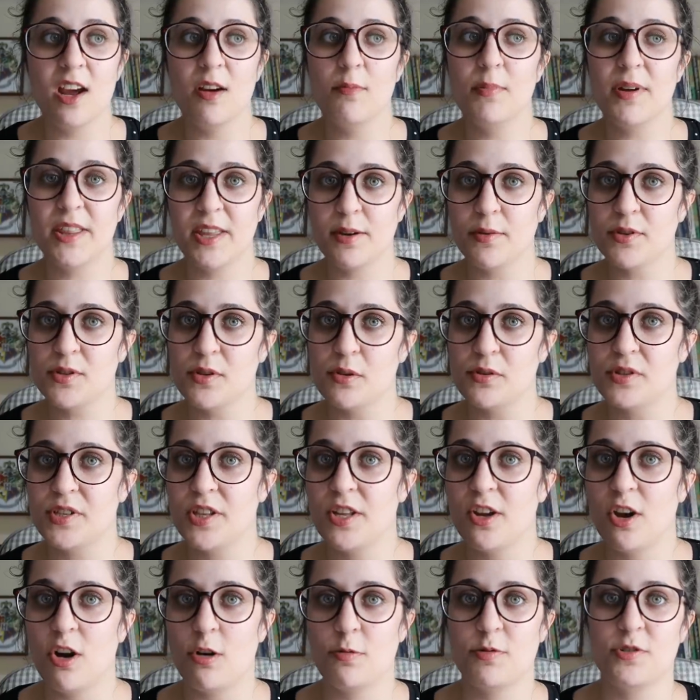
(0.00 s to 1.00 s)
But there was also
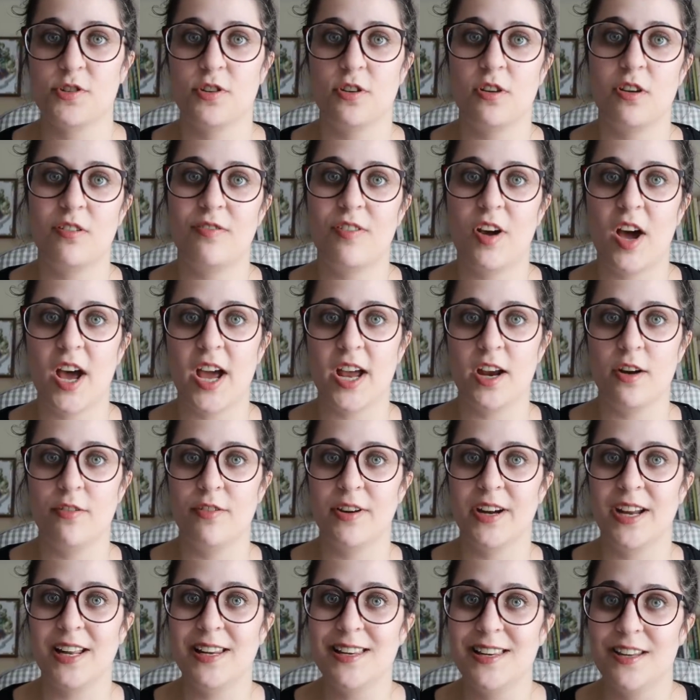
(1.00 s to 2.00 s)
the option of
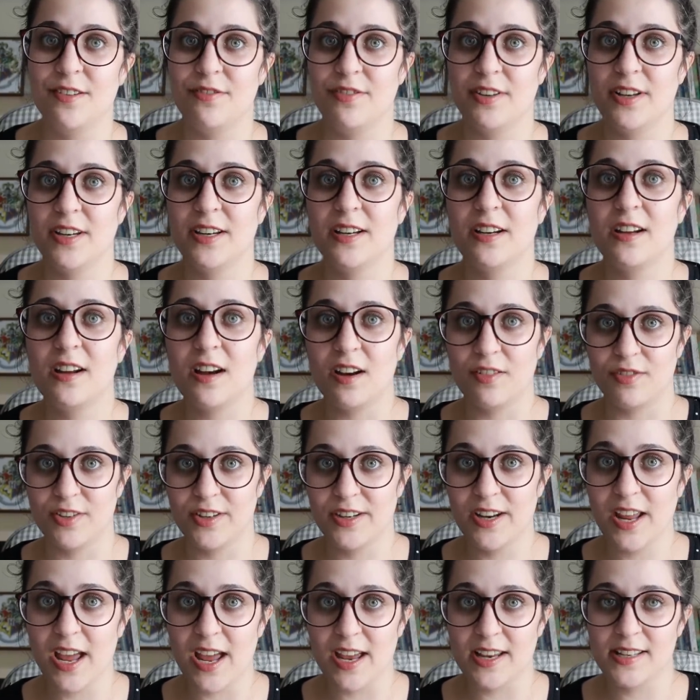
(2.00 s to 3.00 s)
hiring a live-in
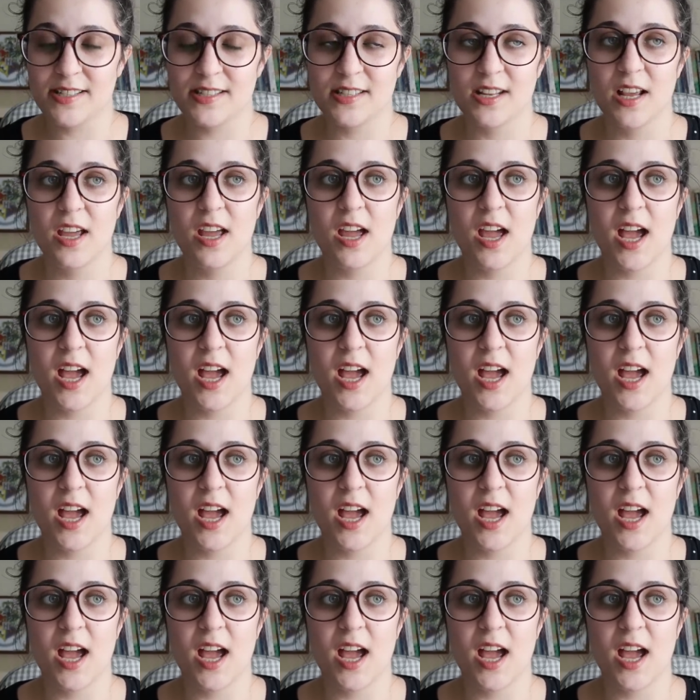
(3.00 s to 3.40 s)
governess,